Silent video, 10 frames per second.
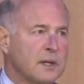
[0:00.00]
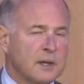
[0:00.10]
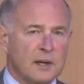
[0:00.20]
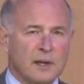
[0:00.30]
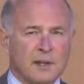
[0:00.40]

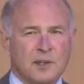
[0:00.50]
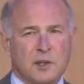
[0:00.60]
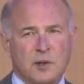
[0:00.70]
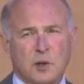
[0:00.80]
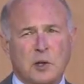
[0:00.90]
Uh, you
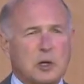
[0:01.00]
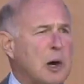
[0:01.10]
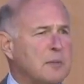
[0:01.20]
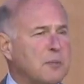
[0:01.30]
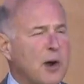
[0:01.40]
couldn't
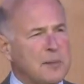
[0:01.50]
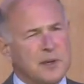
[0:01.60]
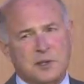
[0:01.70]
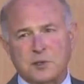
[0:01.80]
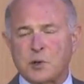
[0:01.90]
call him a prime
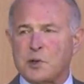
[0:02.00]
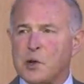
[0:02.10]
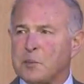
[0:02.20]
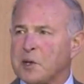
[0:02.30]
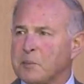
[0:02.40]
minister. That
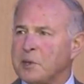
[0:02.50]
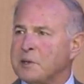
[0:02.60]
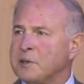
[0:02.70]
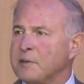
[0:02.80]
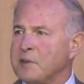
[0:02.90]
would be a
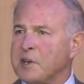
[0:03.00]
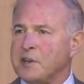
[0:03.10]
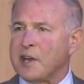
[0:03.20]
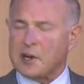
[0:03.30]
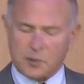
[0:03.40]
bit of an
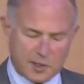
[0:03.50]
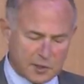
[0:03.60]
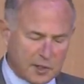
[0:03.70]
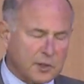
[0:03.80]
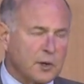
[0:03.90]

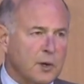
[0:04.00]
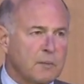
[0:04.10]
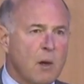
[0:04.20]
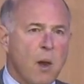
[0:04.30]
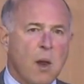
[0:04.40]
anachronistic
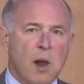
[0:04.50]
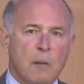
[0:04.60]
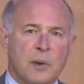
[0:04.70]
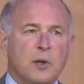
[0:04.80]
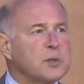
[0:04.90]
term.
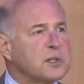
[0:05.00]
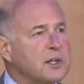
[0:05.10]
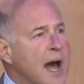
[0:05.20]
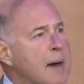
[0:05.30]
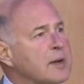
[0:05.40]
But he was the
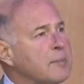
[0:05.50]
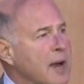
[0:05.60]
dominant